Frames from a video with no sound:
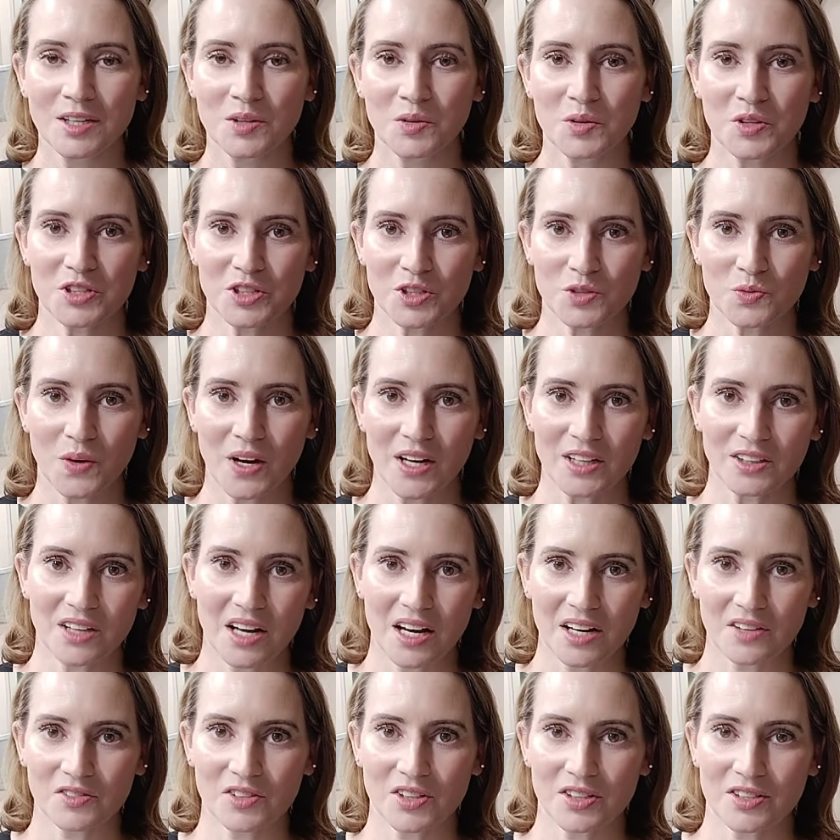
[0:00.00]
which is why a
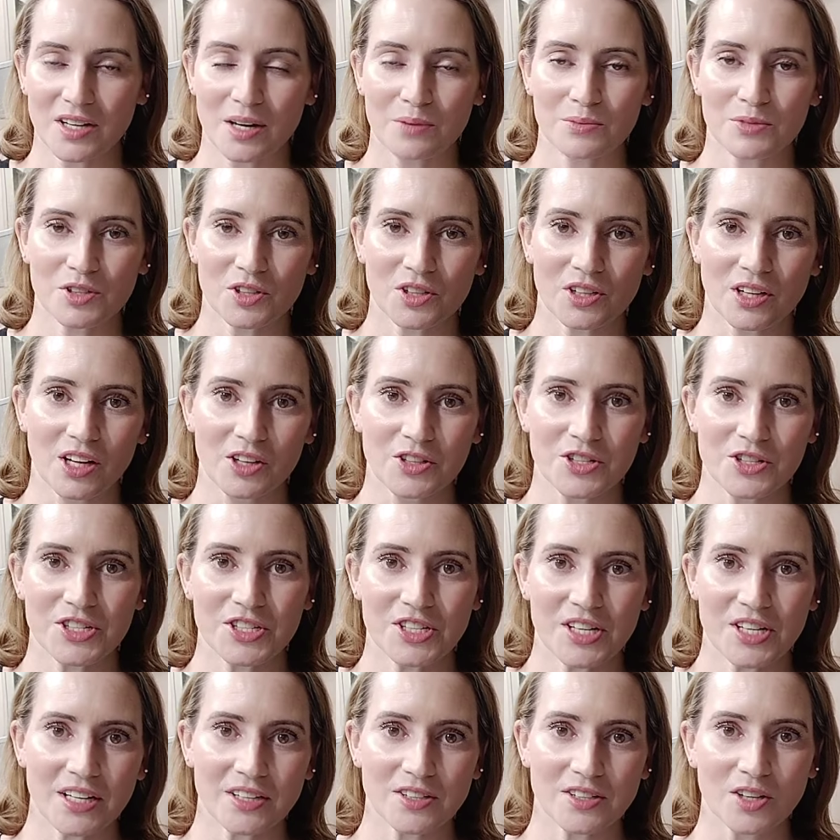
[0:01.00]
lot of the times they're called
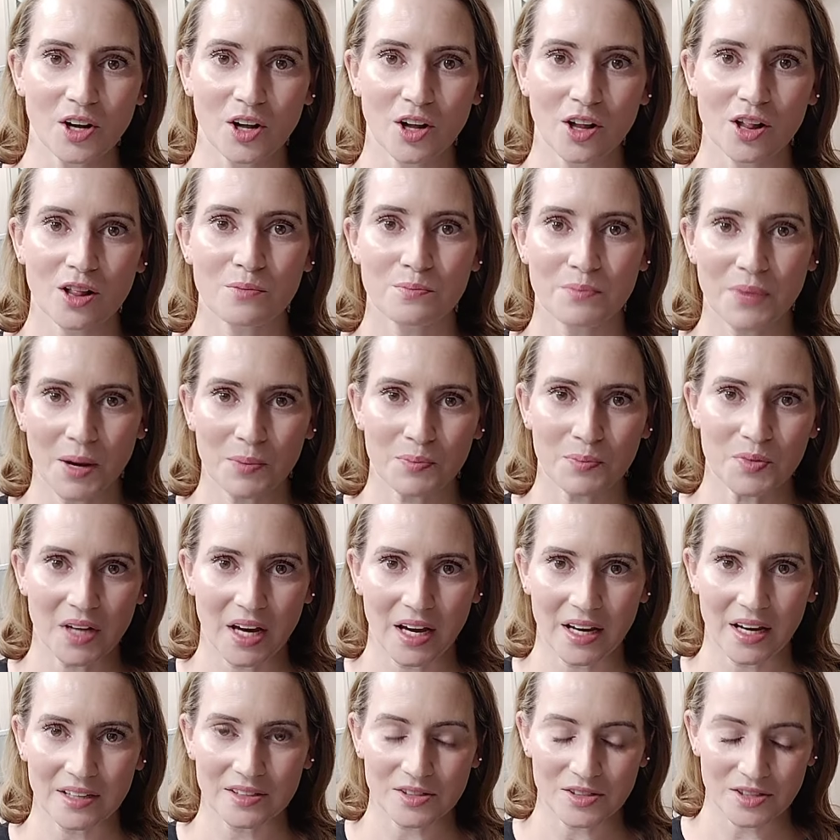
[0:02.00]
signal
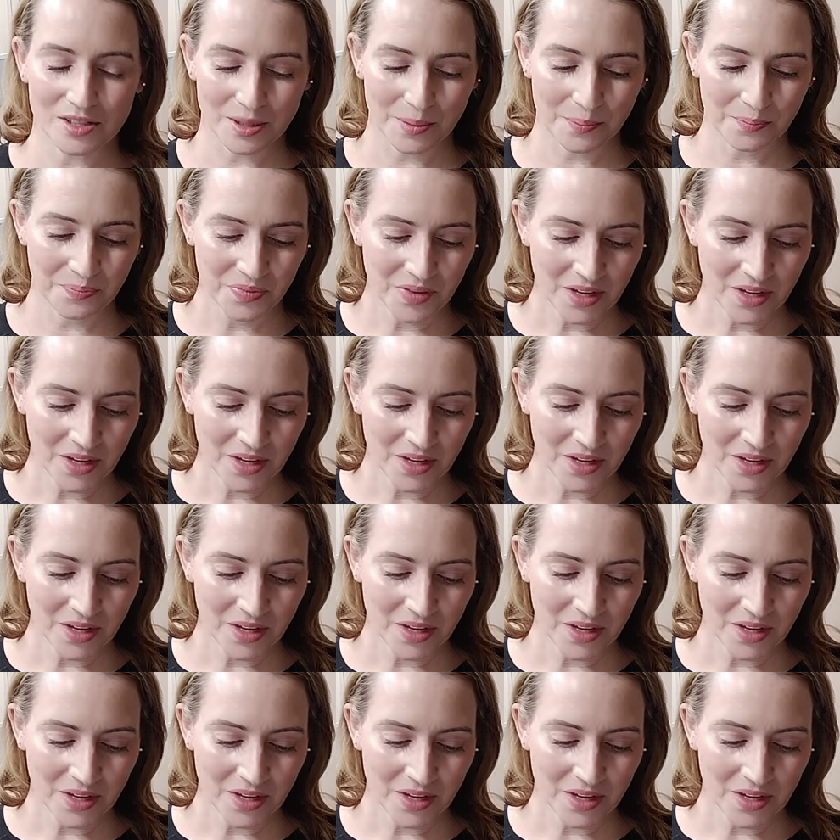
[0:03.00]
peptides.